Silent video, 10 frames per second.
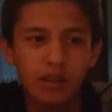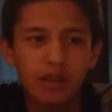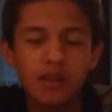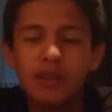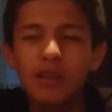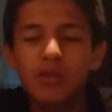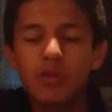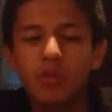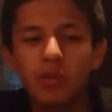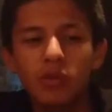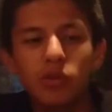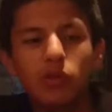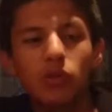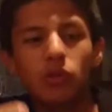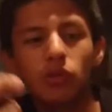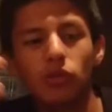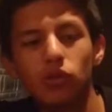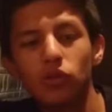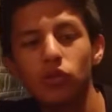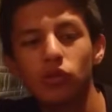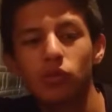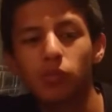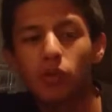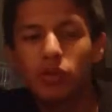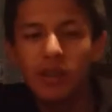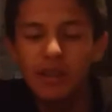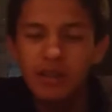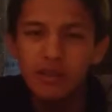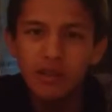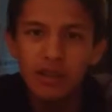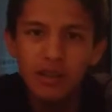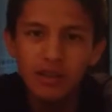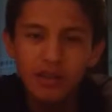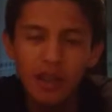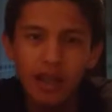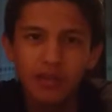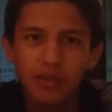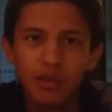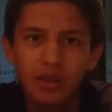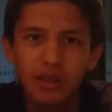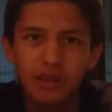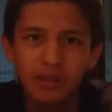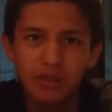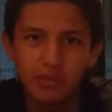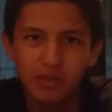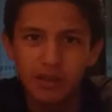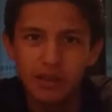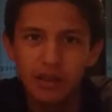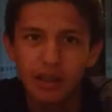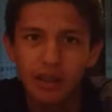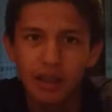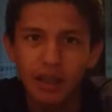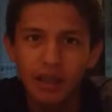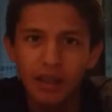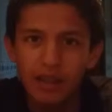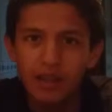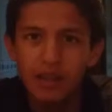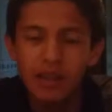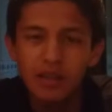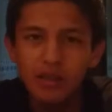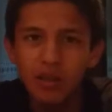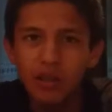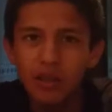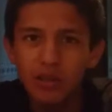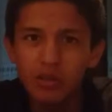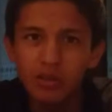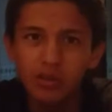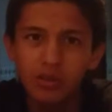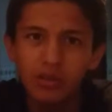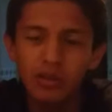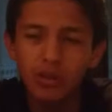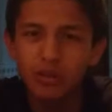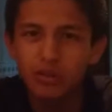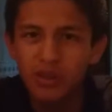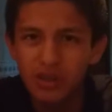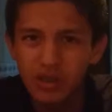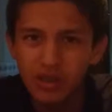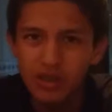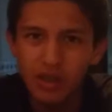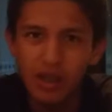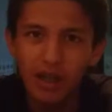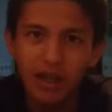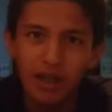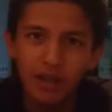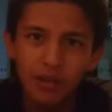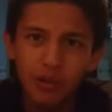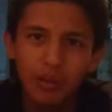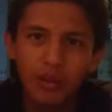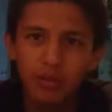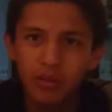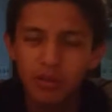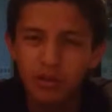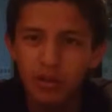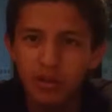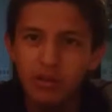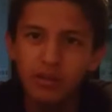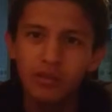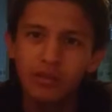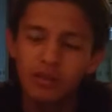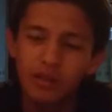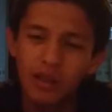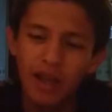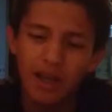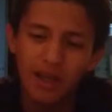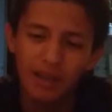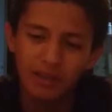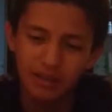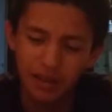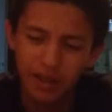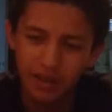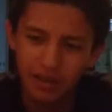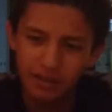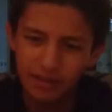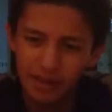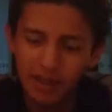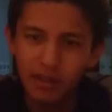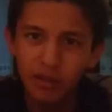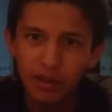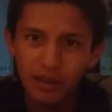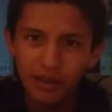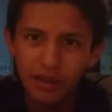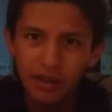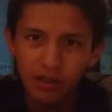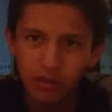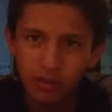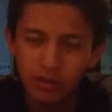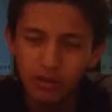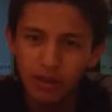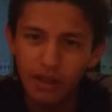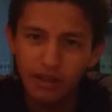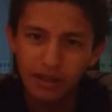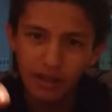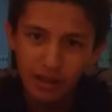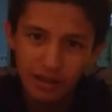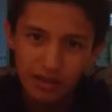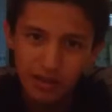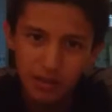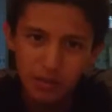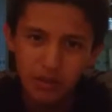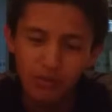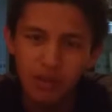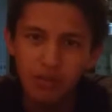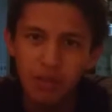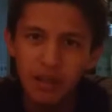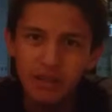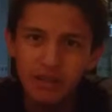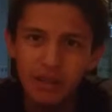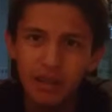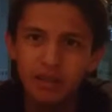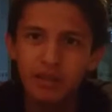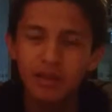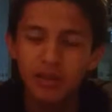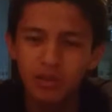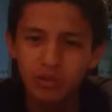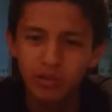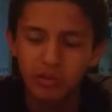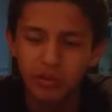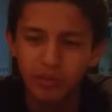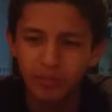needed to produce proteins, cells, and organisms. These locations of the genes are on a chromosome they are located in a chromosome and its specific place are the locus.